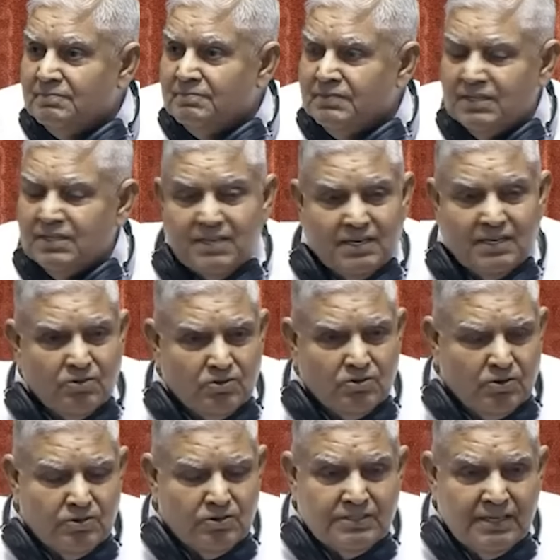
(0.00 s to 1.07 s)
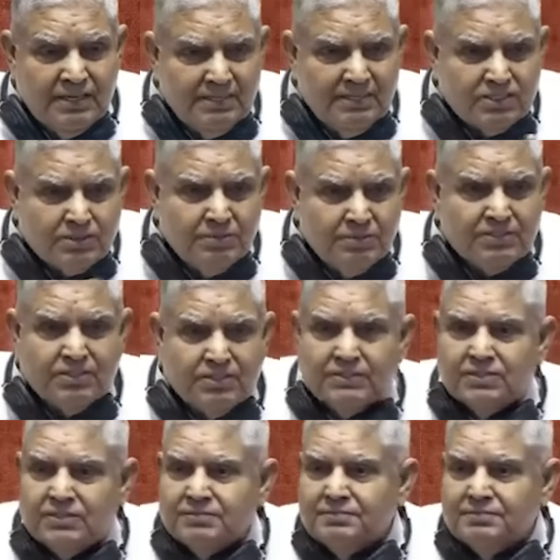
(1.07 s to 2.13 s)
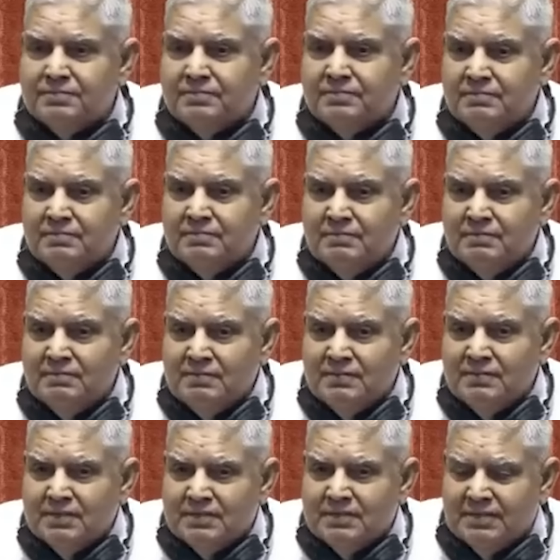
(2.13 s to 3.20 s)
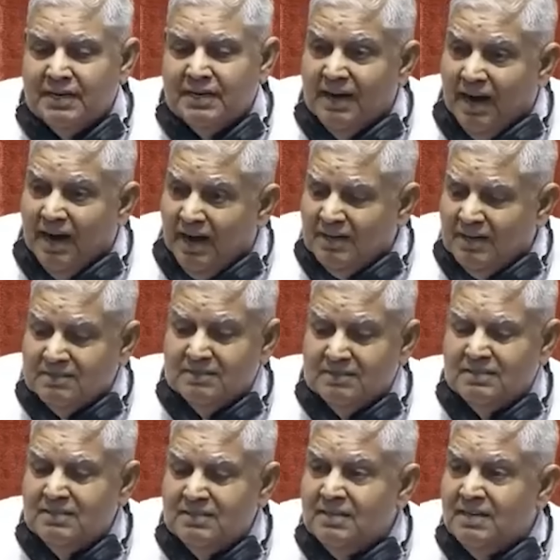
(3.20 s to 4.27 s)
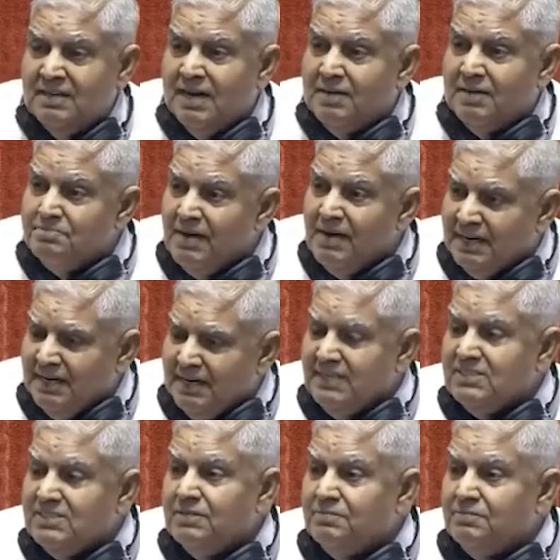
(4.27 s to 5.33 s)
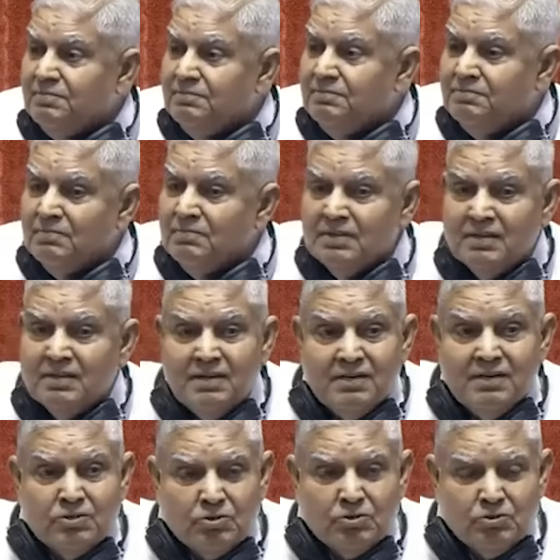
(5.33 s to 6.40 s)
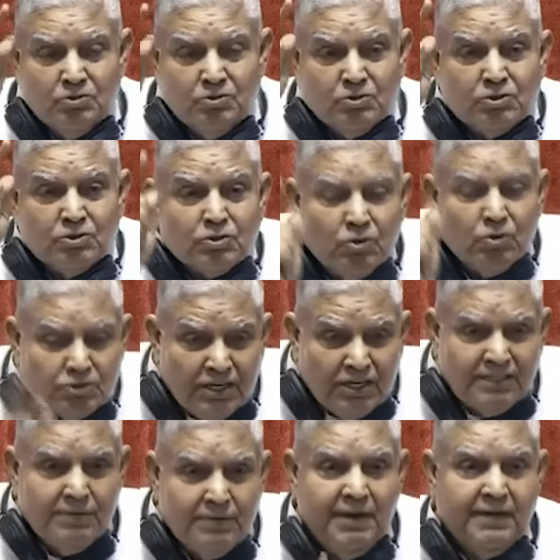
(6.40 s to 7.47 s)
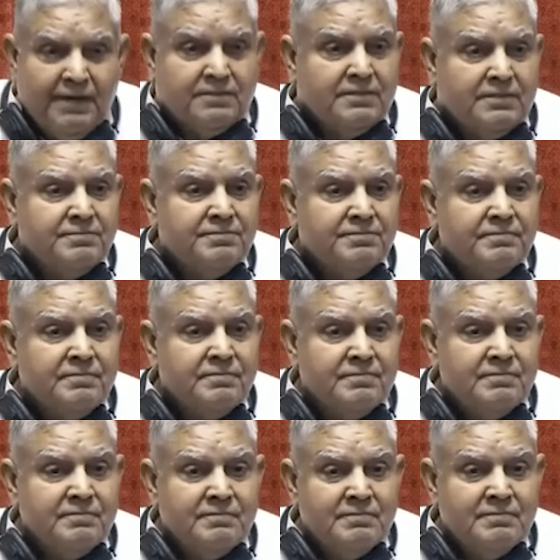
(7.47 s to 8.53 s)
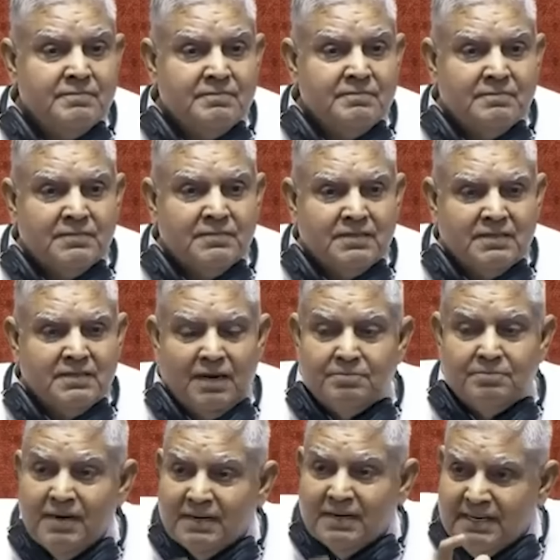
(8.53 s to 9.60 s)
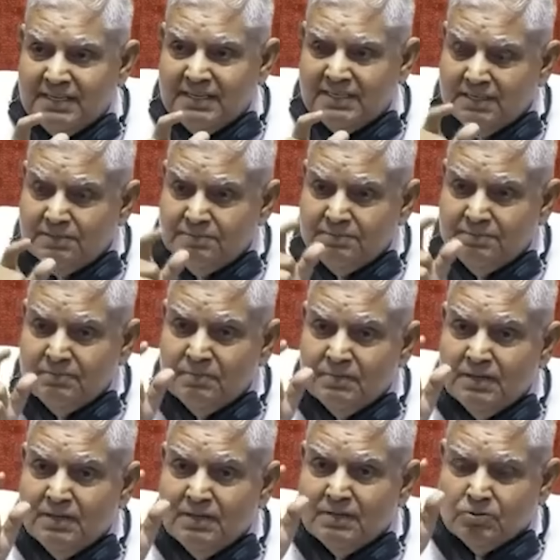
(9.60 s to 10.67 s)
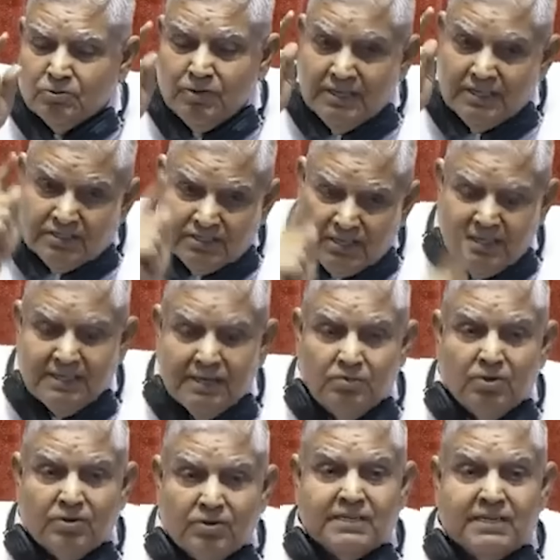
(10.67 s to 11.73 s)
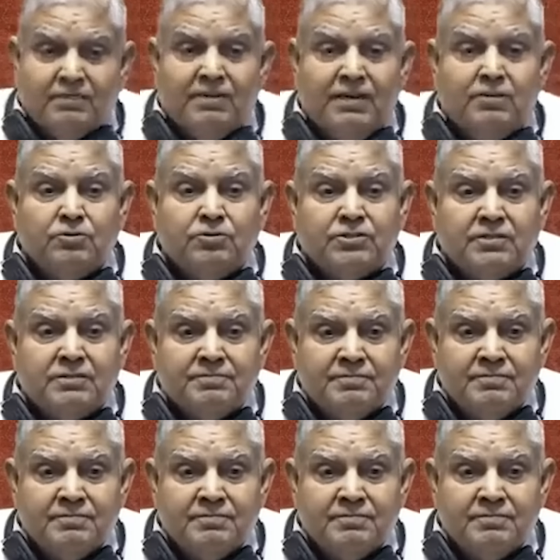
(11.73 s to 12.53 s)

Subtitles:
These are not ordinary disturbances. They are a mechanism to throttle debate, a mechanism to insert democratic values.